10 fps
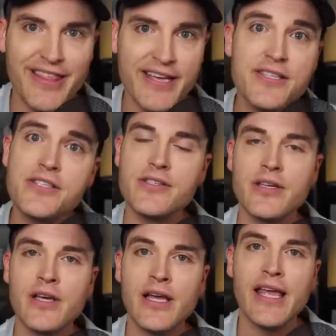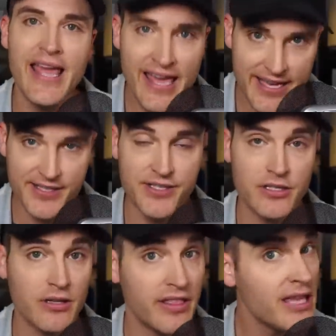This
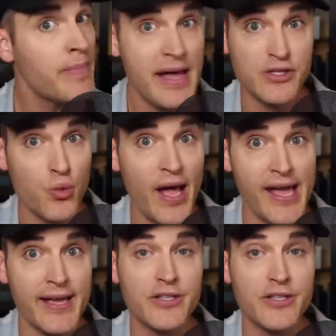is the best way